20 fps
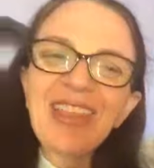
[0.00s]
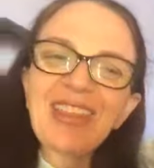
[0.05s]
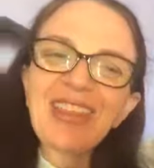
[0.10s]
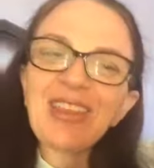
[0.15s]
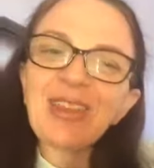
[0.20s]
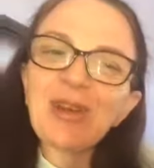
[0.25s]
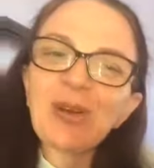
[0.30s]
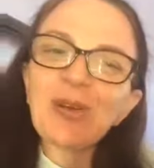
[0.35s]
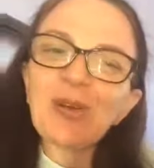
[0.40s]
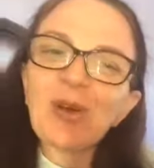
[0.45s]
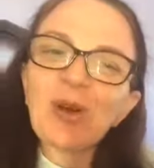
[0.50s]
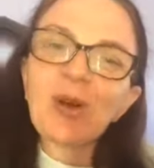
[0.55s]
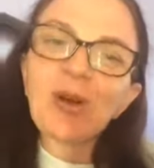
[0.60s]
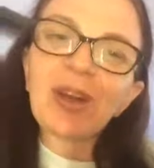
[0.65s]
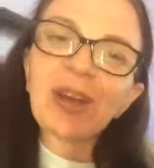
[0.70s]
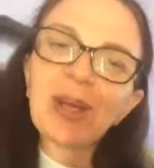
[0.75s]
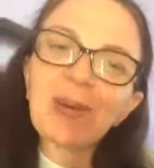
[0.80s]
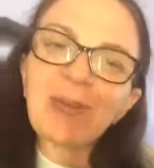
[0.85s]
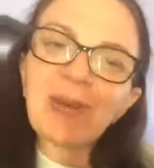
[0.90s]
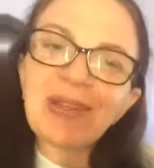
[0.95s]
you're not
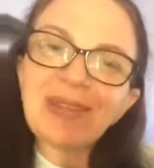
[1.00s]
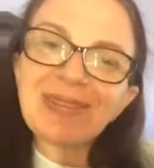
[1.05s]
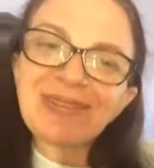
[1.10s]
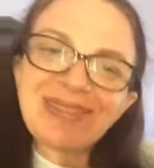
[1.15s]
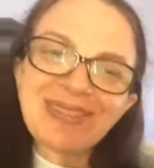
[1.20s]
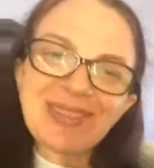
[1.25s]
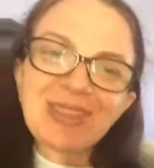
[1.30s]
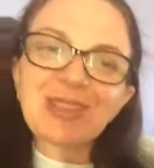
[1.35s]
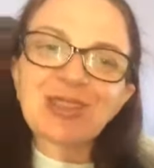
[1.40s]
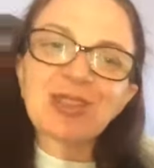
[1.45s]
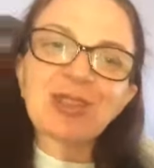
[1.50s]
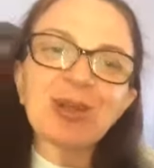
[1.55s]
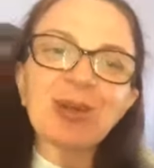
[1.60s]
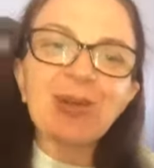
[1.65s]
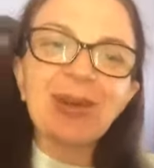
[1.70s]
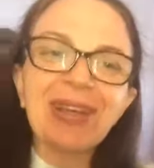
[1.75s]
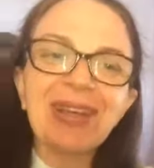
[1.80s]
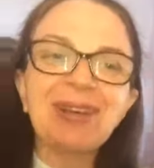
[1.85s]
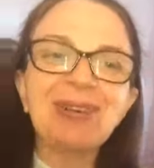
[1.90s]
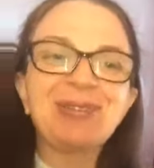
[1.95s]
going to be
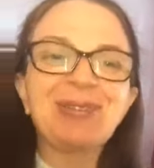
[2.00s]
talking.